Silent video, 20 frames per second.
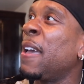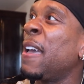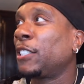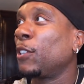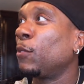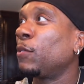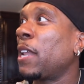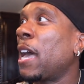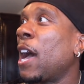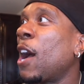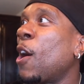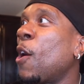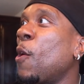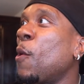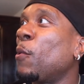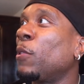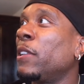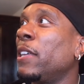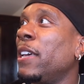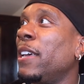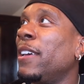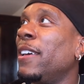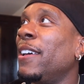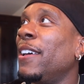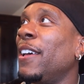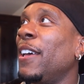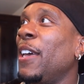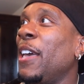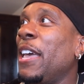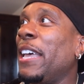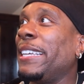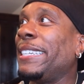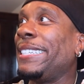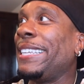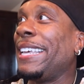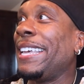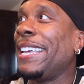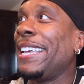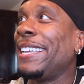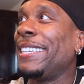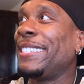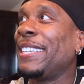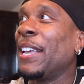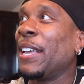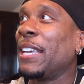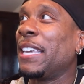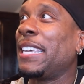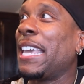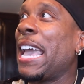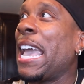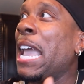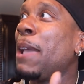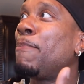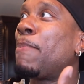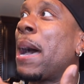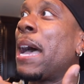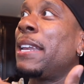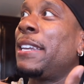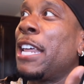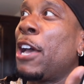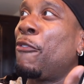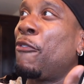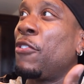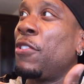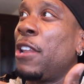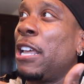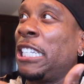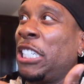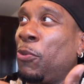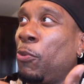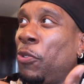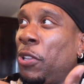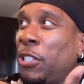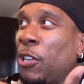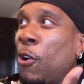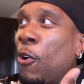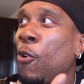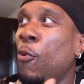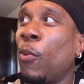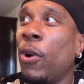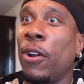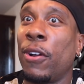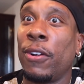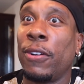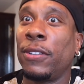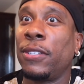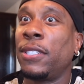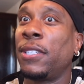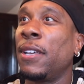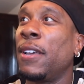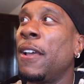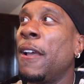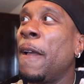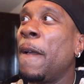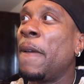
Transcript: So not only is he's gay by definition with his own words,